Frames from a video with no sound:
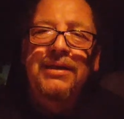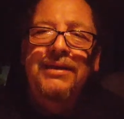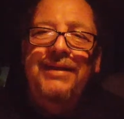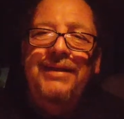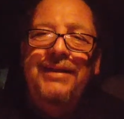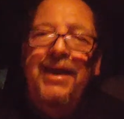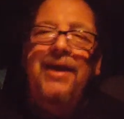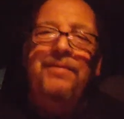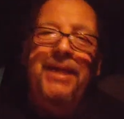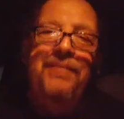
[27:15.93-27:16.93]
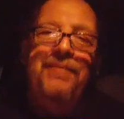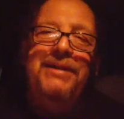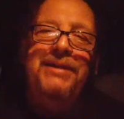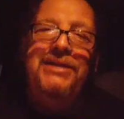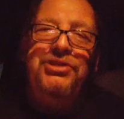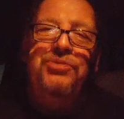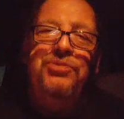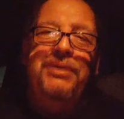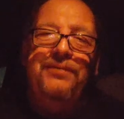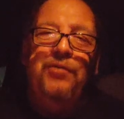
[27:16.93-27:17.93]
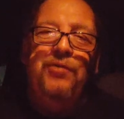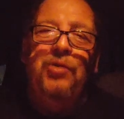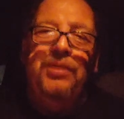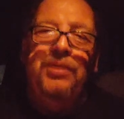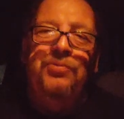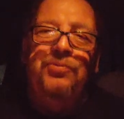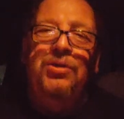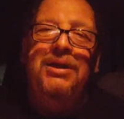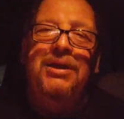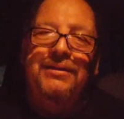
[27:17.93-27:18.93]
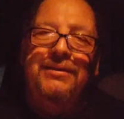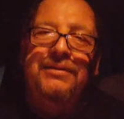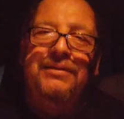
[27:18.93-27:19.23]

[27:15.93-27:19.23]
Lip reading: Yeah, man, my teacher went 411,